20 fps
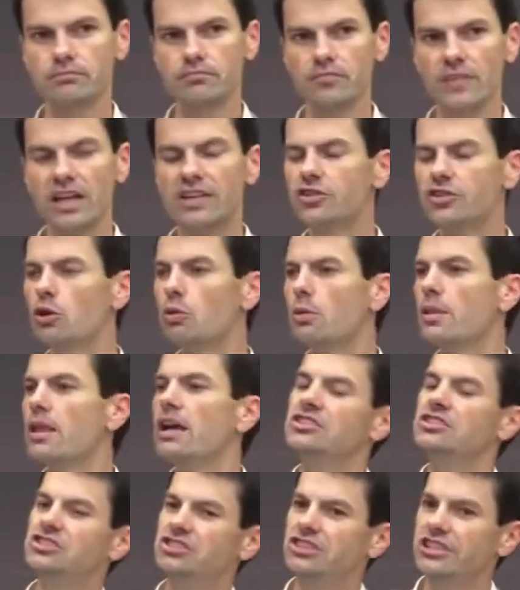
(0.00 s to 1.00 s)
And so,
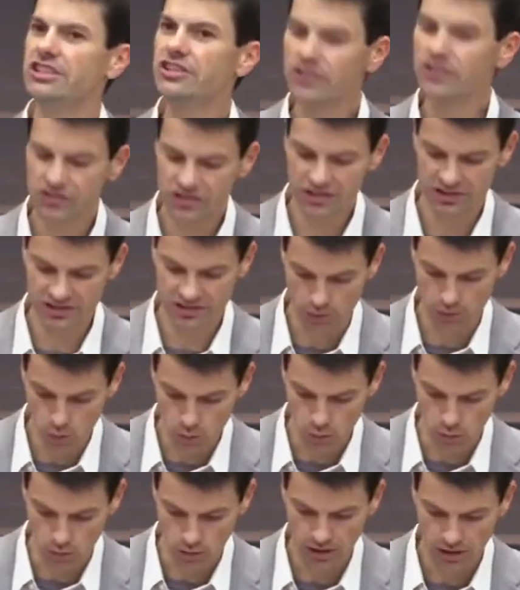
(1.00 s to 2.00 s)
Jesus is
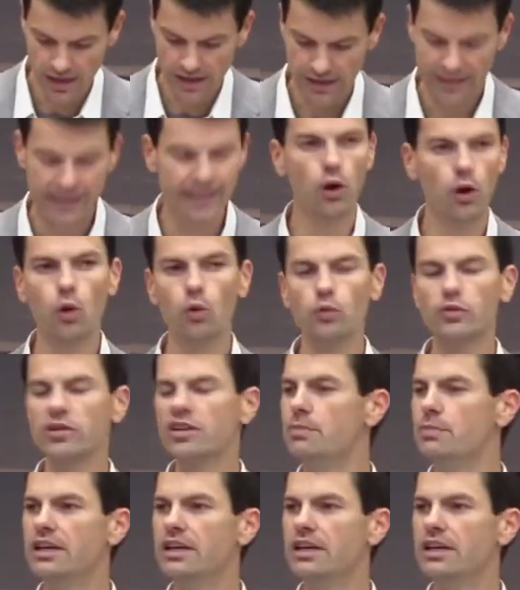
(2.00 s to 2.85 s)
Lord can only be